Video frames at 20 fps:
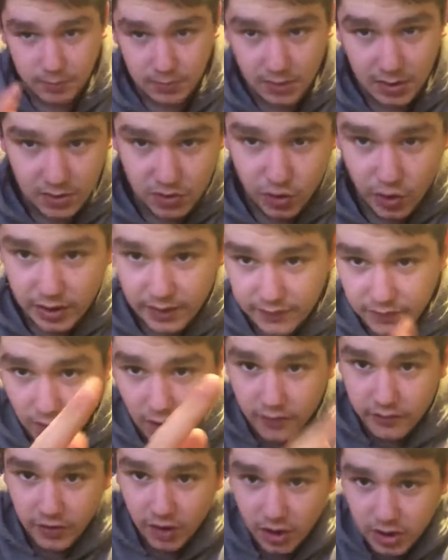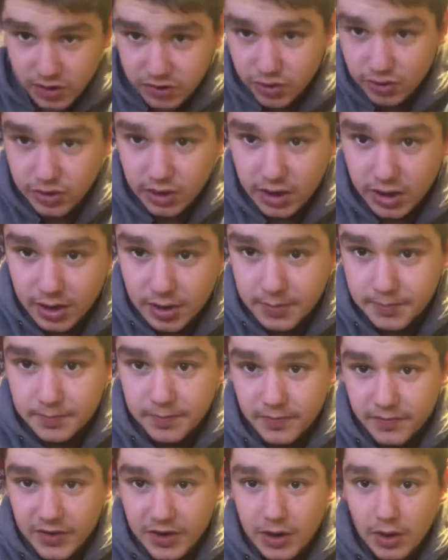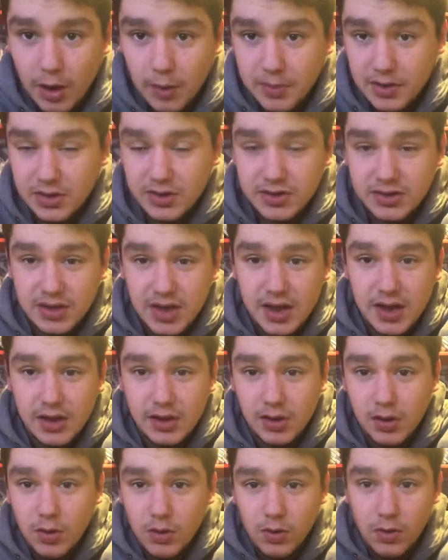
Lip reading: And 25 likes on the video, that'd be insane.